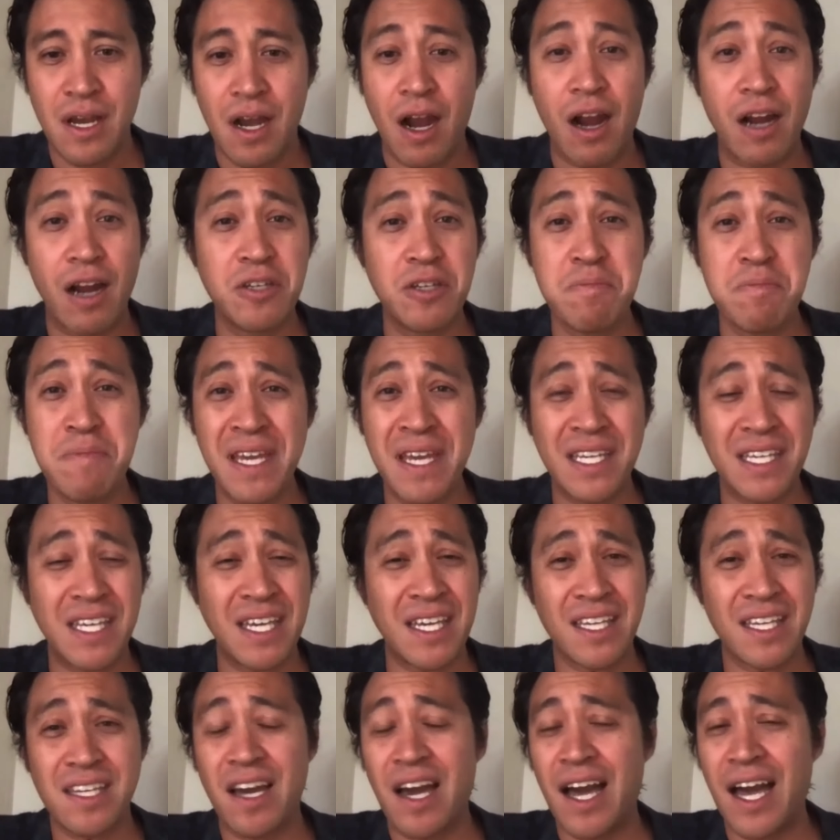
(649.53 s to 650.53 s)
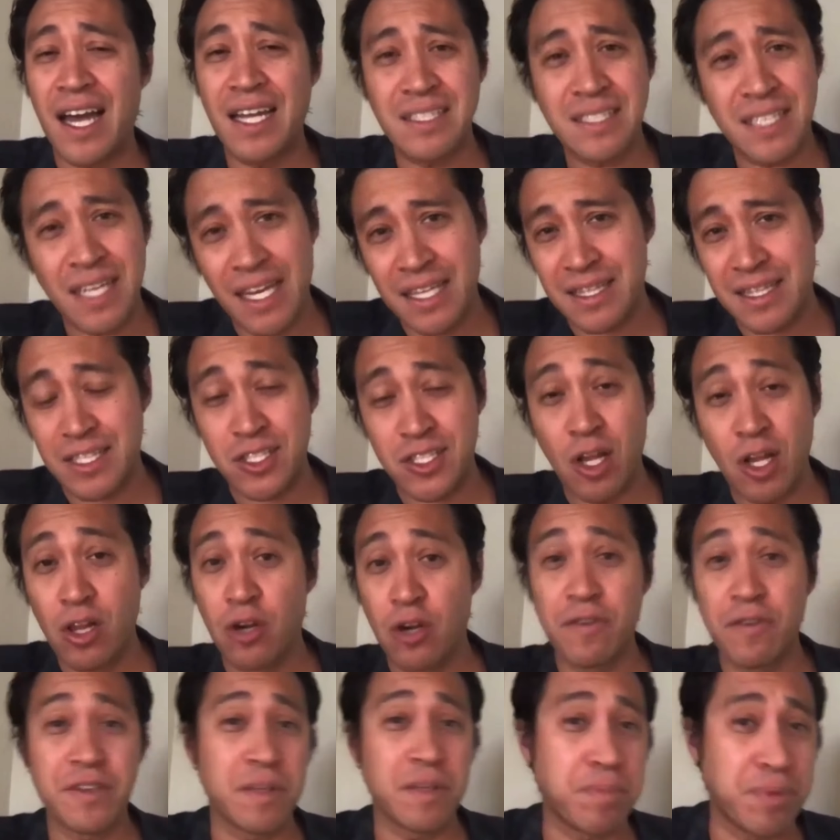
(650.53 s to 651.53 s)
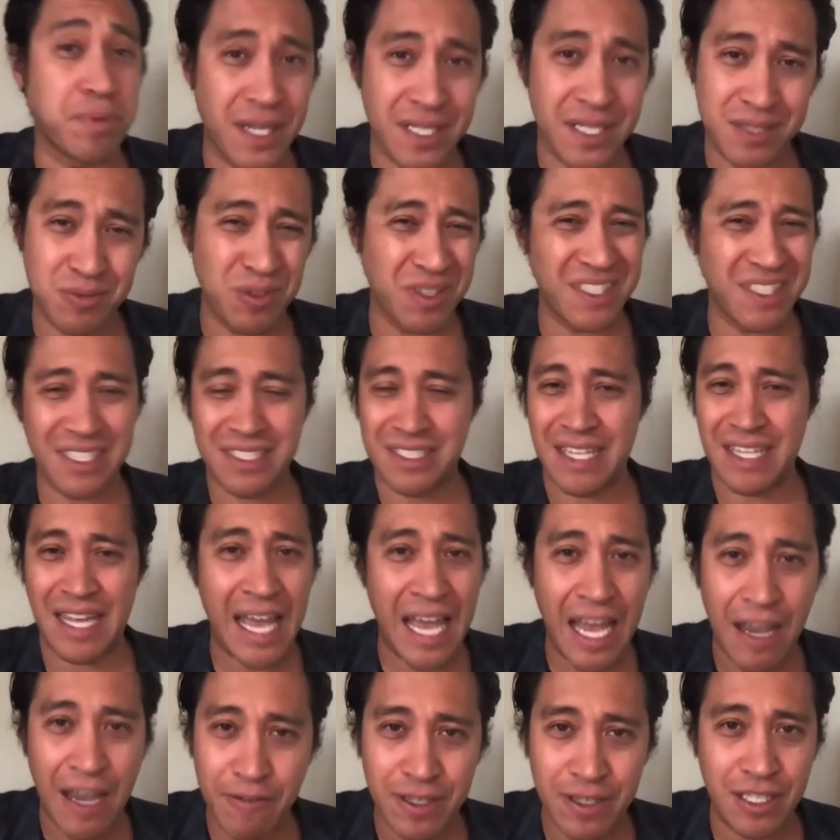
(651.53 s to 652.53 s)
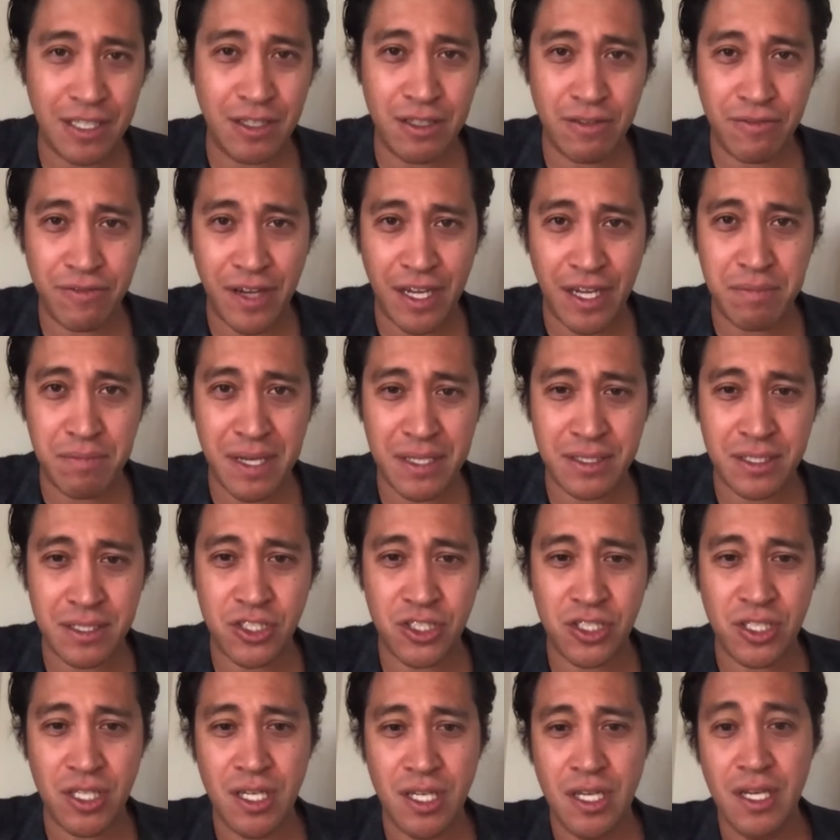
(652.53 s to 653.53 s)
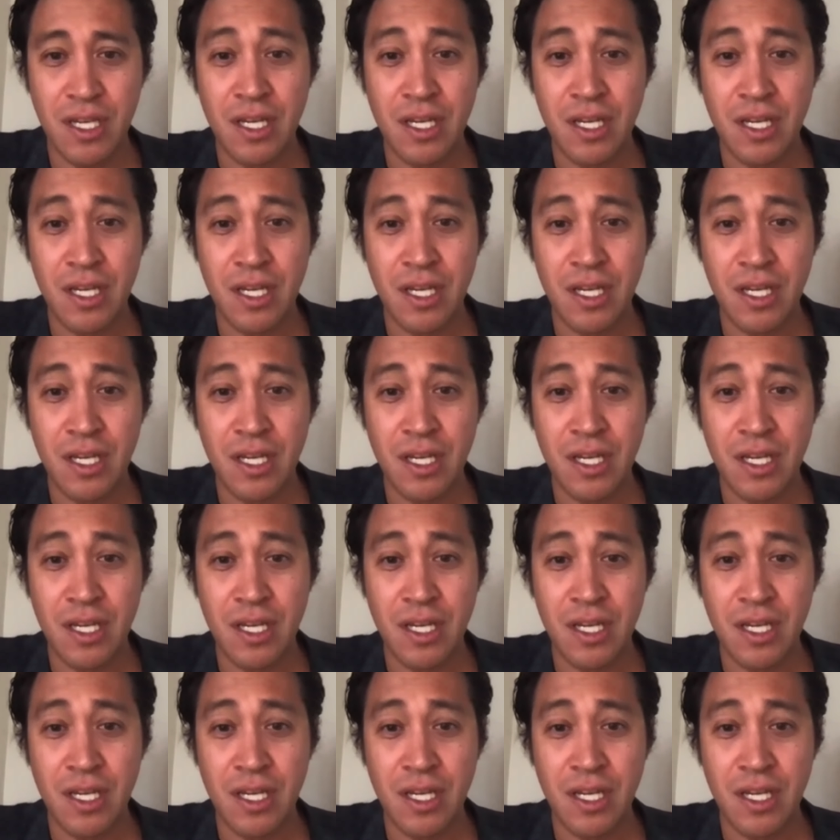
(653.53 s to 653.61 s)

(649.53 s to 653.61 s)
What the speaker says: Are you making content that's all over the place? It really doesn't have any unified message.